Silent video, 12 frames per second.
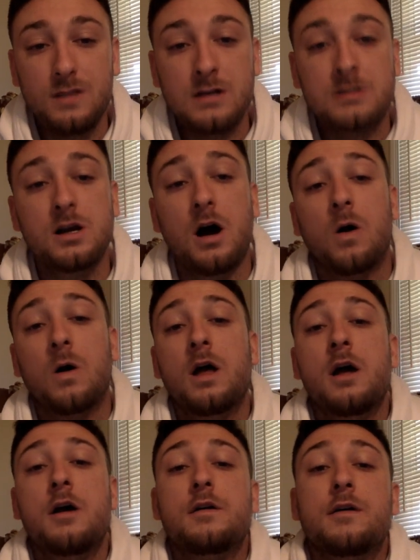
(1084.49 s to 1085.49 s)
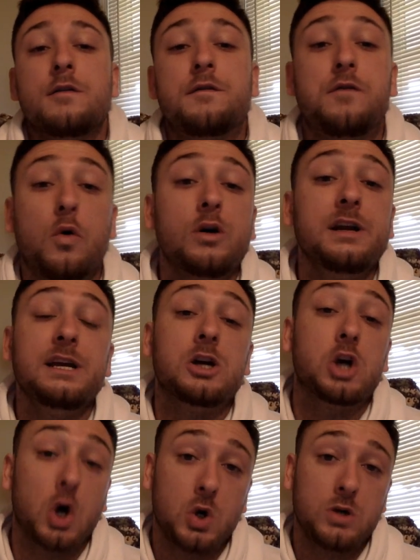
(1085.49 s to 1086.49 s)
So
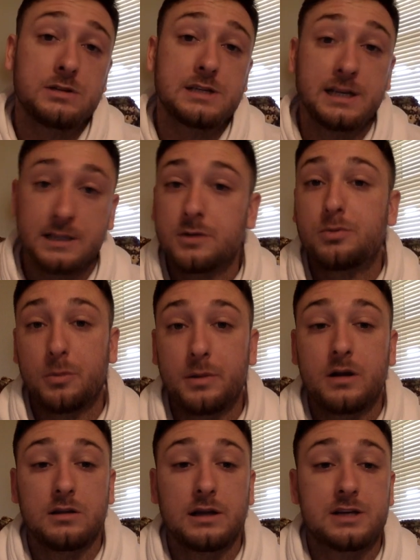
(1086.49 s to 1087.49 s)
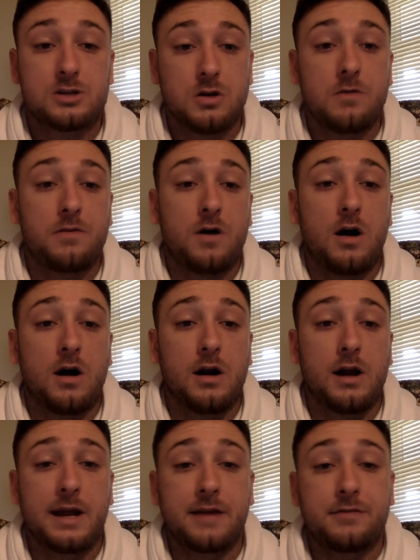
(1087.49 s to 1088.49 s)
40 goals in the Premier League so
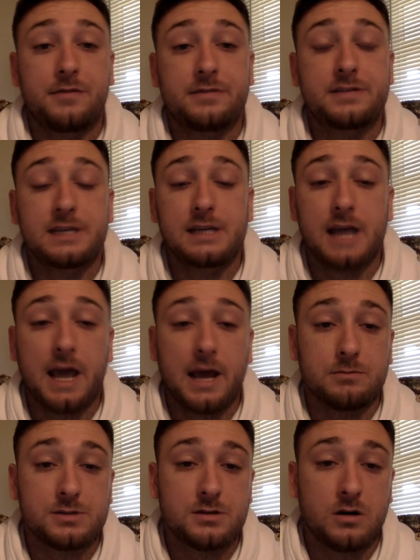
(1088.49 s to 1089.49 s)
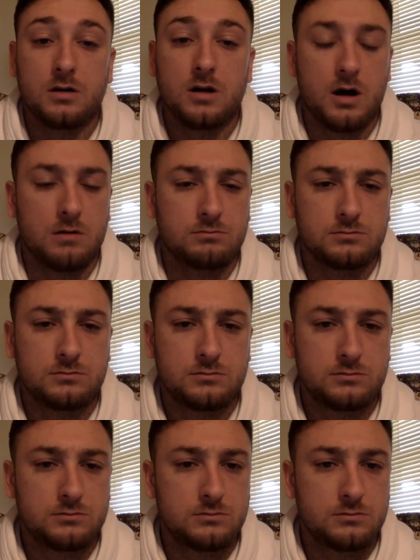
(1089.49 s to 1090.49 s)
far in 15 games, or
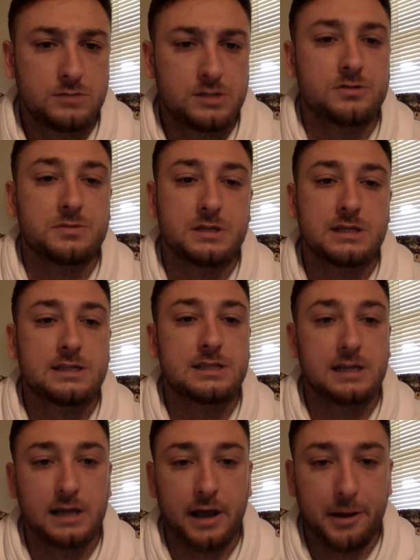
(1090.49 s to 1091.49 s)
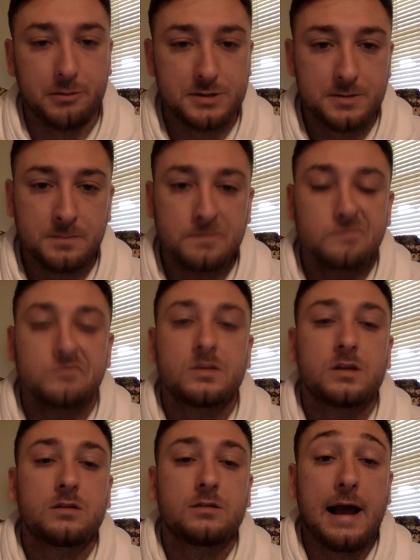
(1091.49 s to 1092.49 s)
16 games.
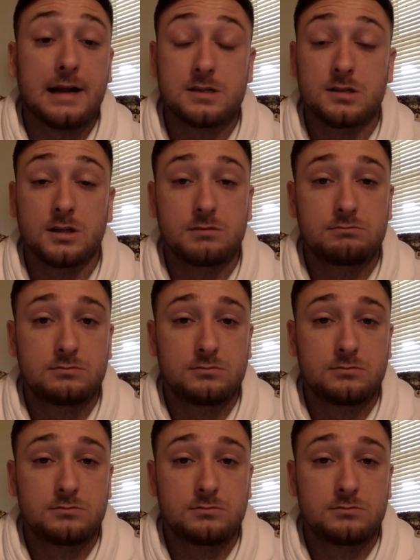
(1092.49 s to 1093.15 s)
Excellent.